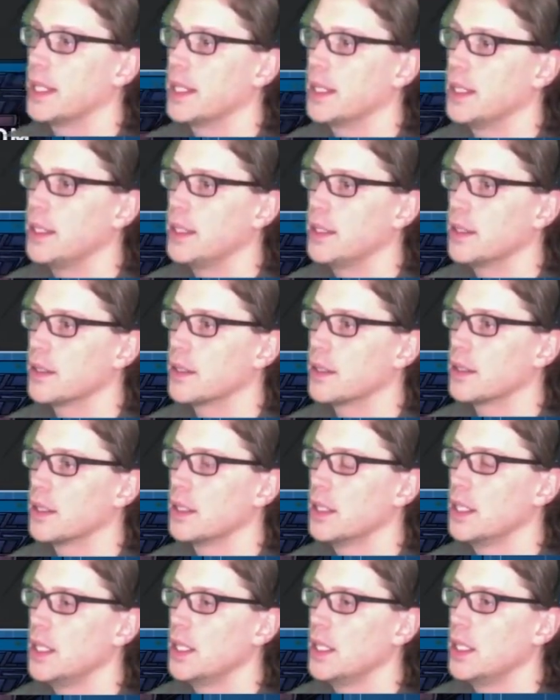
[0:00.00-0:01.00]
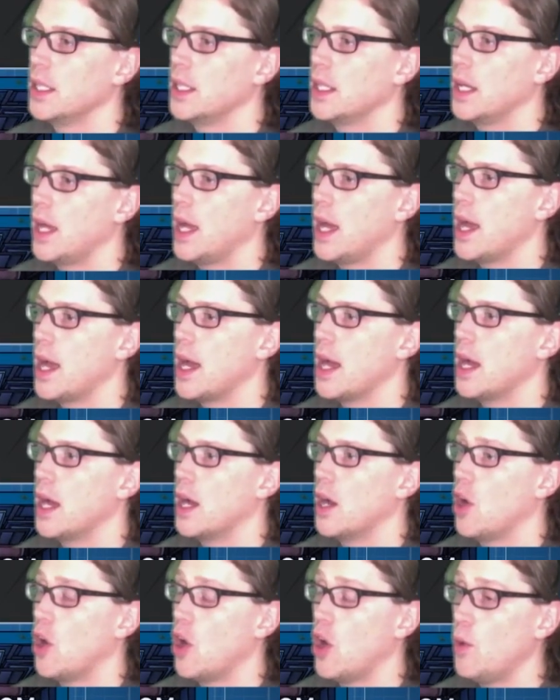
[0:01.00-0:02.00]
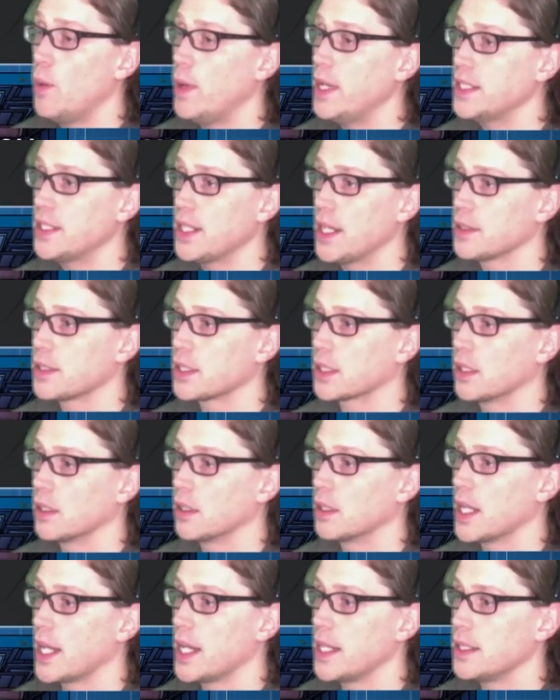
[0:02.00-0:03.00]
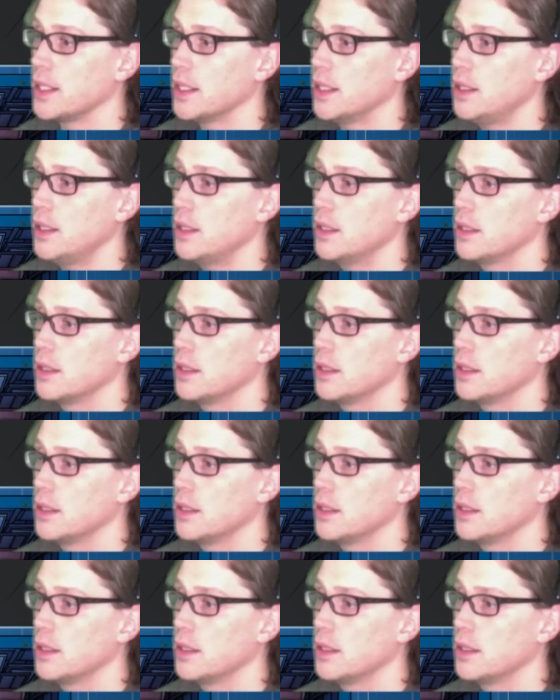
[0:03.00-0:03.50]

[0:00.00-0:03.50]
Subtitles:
Here, hallway sounds like a good idea.